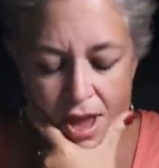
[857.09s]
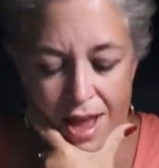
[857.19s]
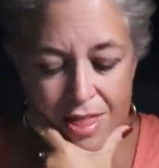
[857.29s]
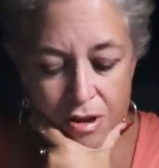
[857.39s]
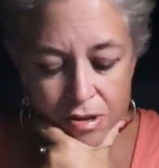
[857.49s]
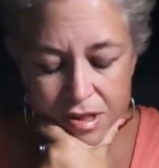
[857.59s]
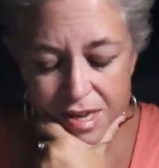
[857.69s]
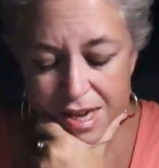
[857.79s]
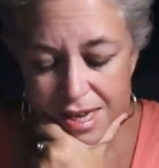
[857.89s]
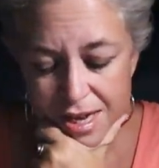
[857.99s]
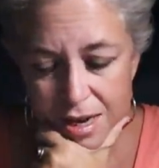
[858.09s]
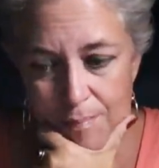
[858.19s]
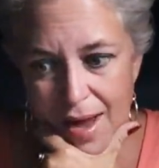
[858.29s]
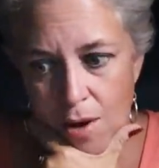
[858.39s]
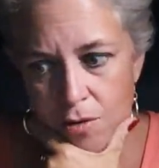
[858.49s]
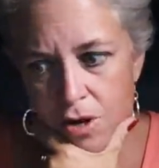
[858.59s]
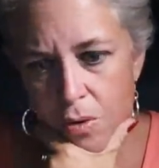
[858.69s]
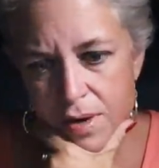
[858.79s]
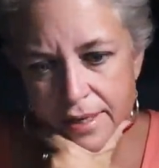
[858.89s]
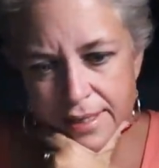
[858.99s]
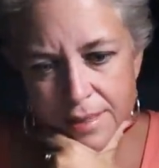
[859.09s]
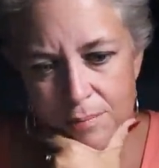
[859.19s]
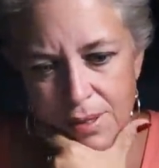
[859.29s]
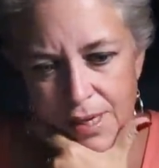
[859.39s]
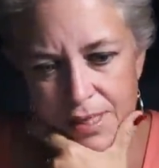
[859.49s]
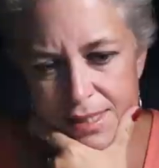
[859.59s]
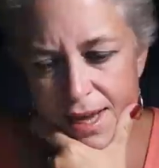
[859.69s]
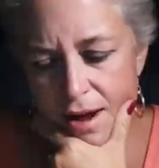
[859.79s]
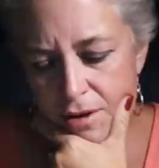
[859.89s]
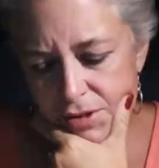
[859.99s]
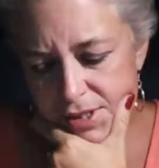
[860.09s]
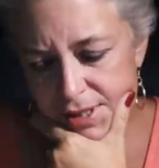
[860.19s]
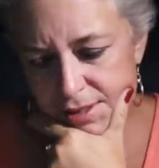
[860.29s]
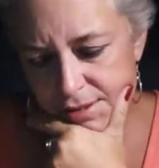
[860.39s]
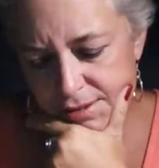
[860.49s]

and they're thinking about going someplace else,